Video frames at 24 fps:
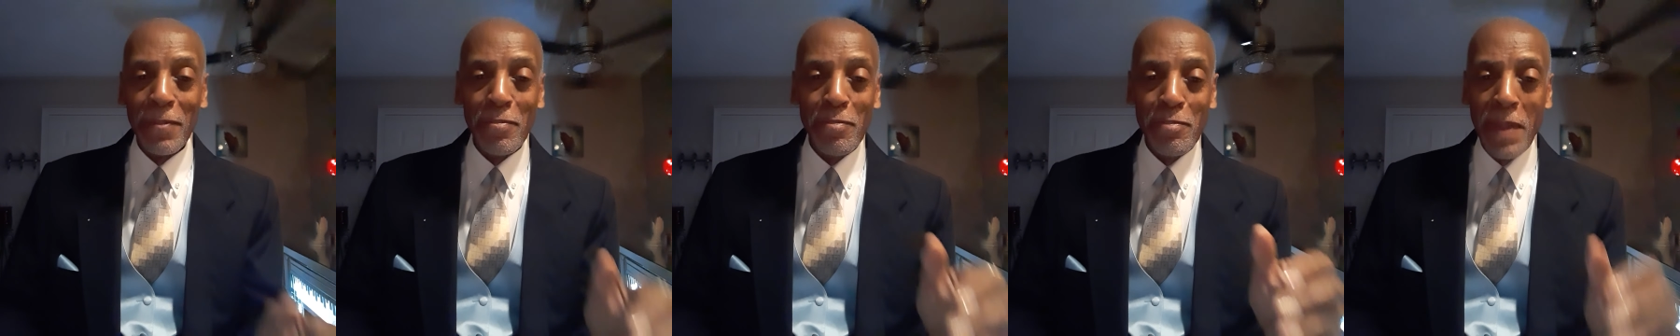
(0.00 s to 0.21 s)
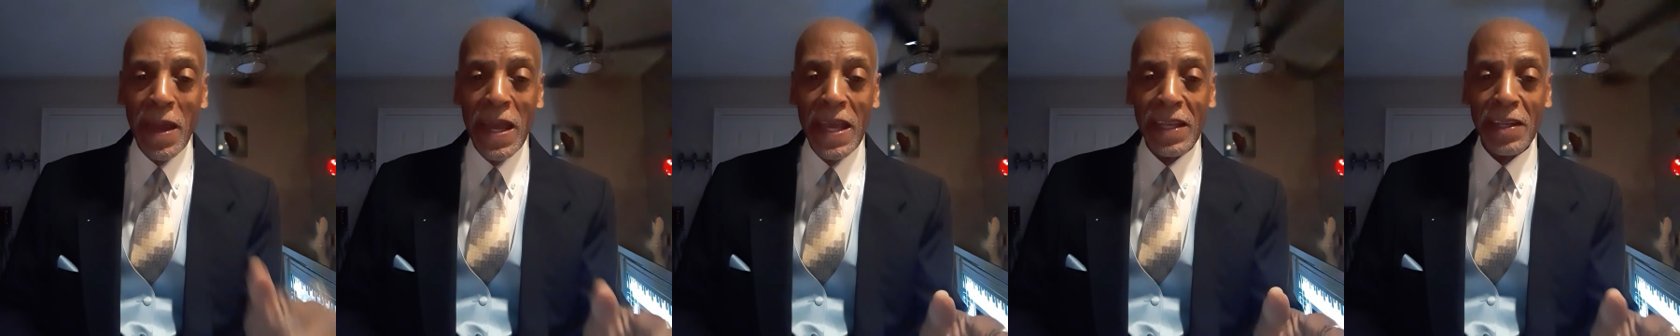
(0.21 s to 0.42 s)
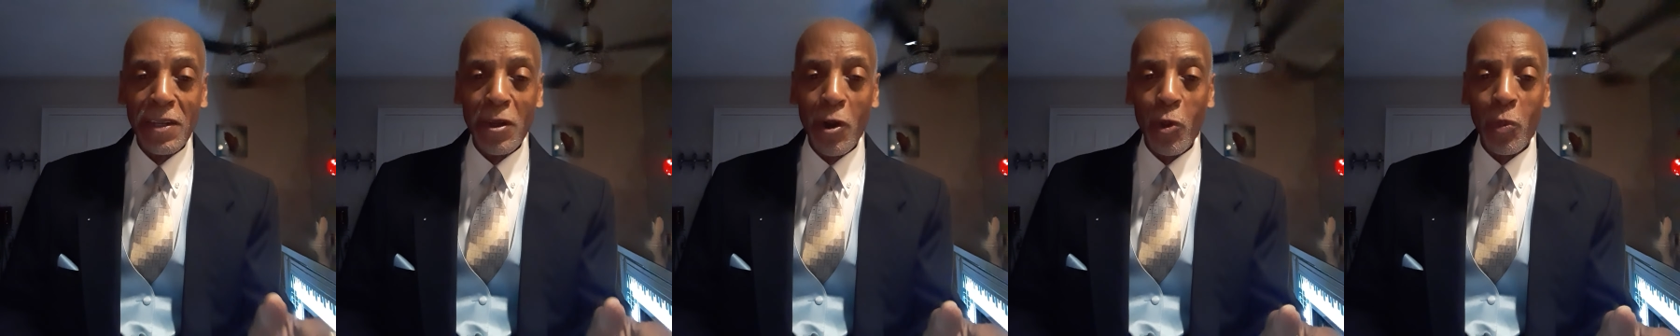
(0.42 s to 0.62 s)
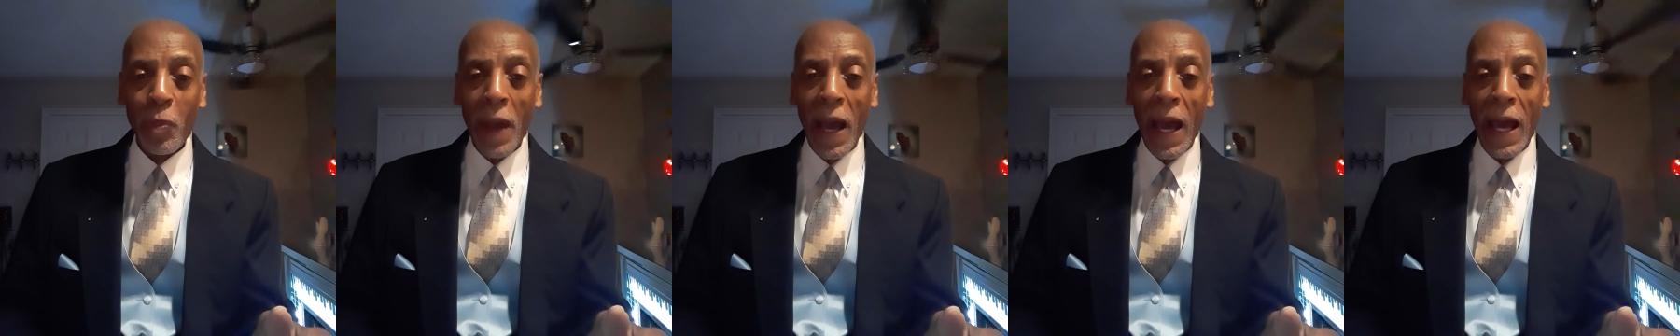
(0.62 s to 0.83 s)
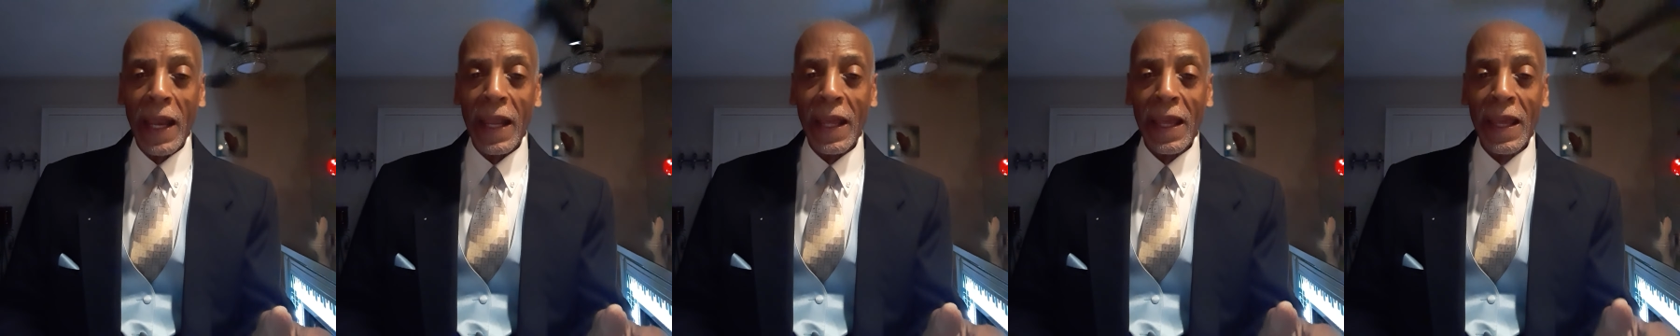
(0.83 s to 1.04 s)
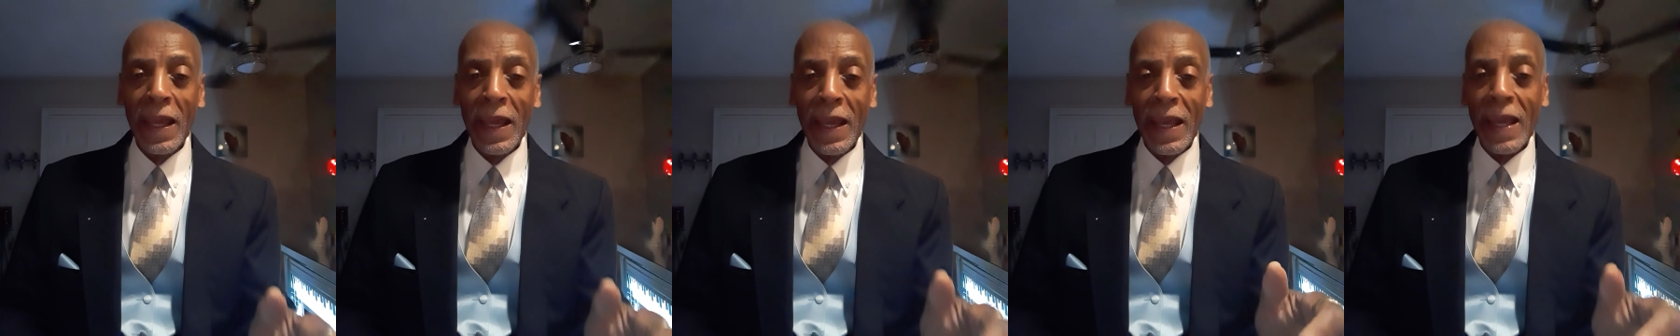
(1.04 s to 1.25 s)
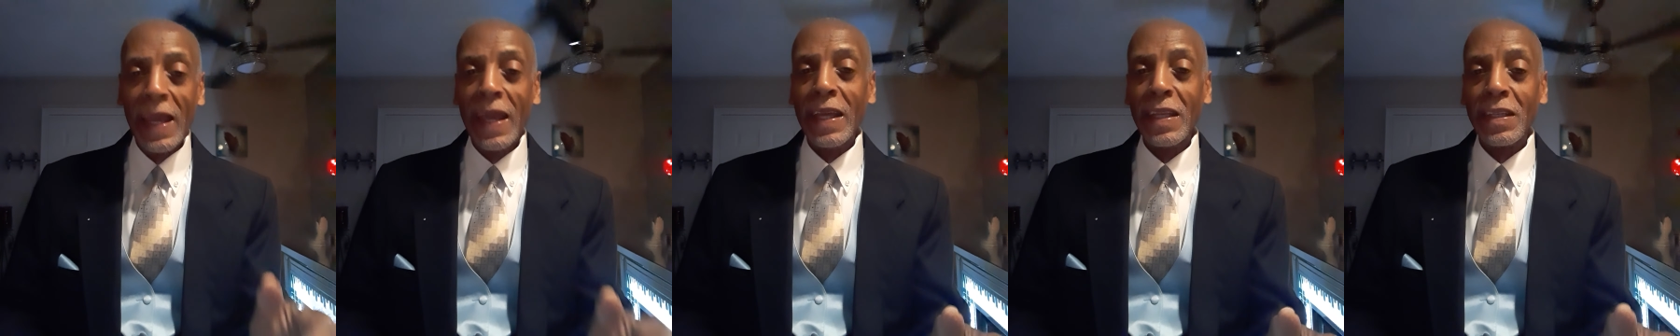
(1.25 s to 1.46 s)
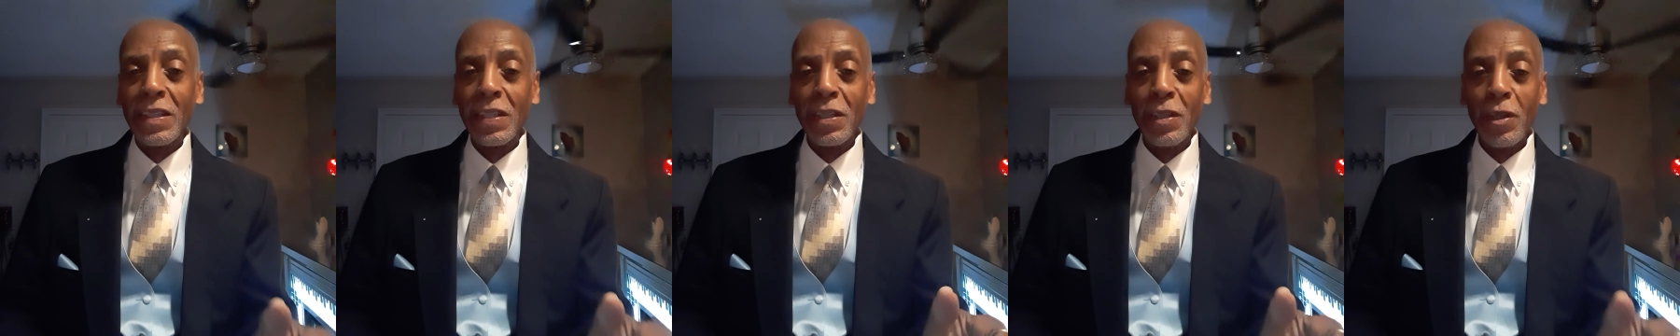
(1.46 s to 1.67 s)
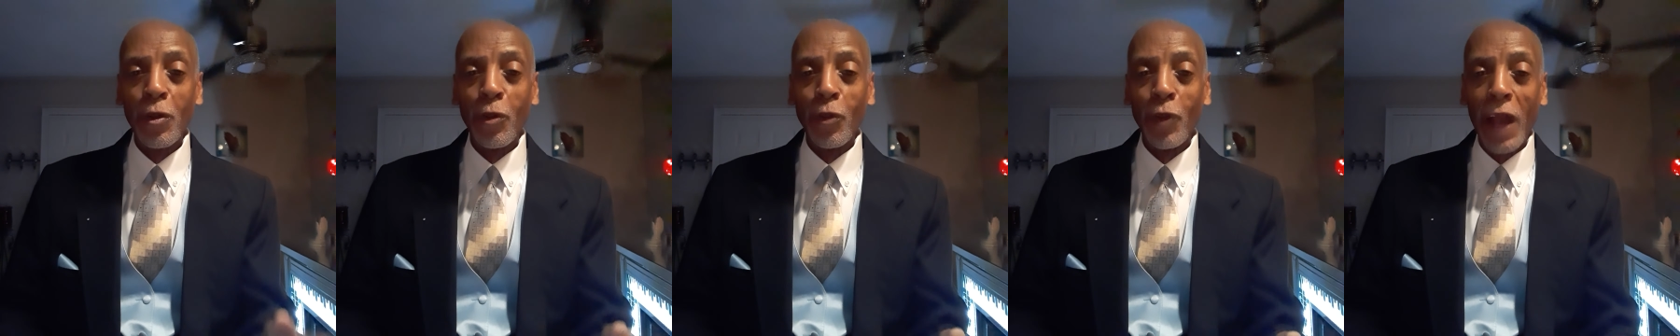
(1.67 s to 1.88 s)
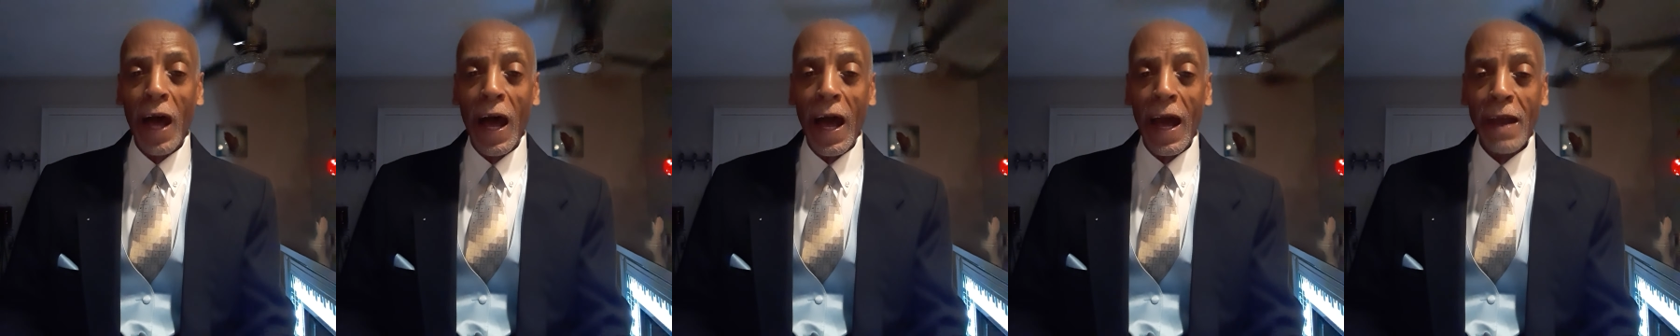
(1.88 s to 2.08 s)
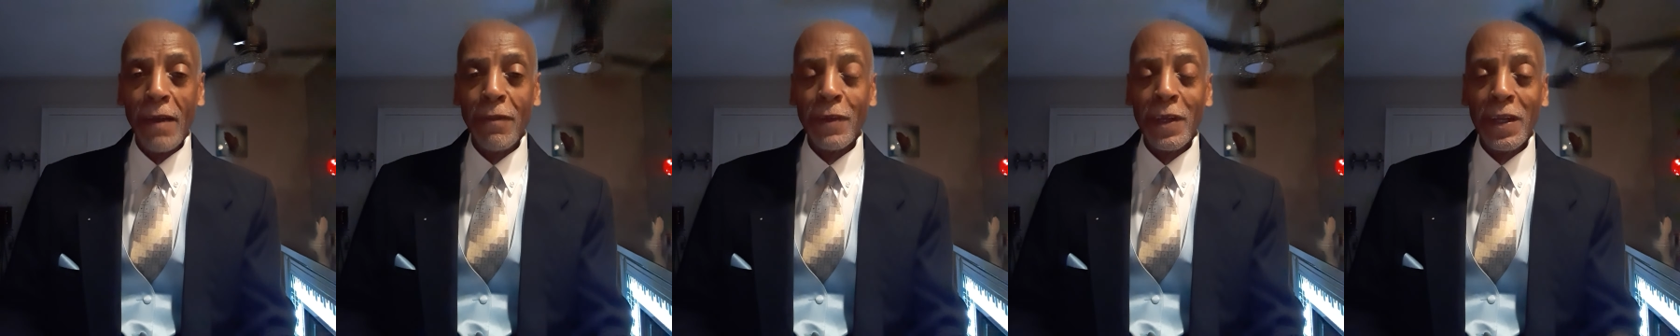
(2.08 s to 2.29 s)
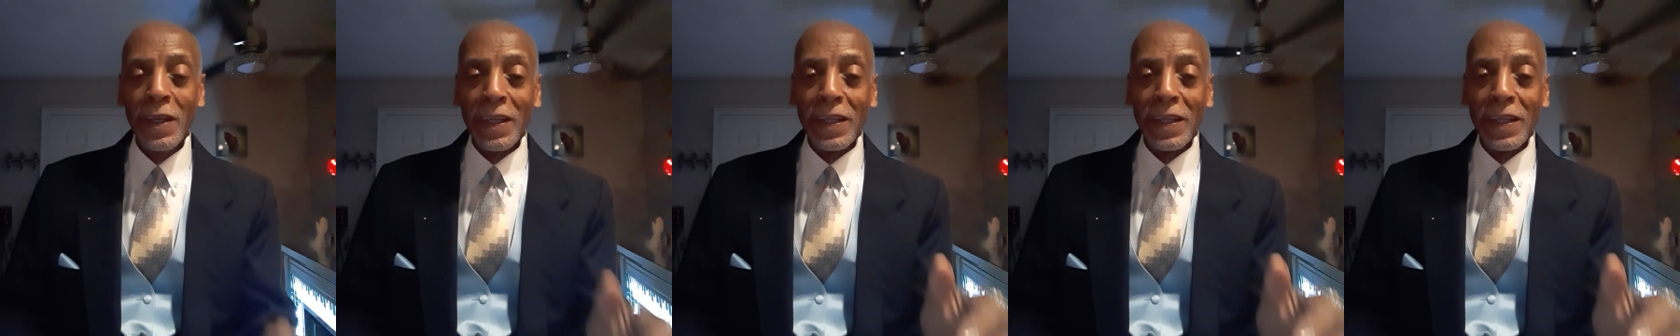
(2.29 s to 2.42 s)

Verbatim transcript: make nobody into your life.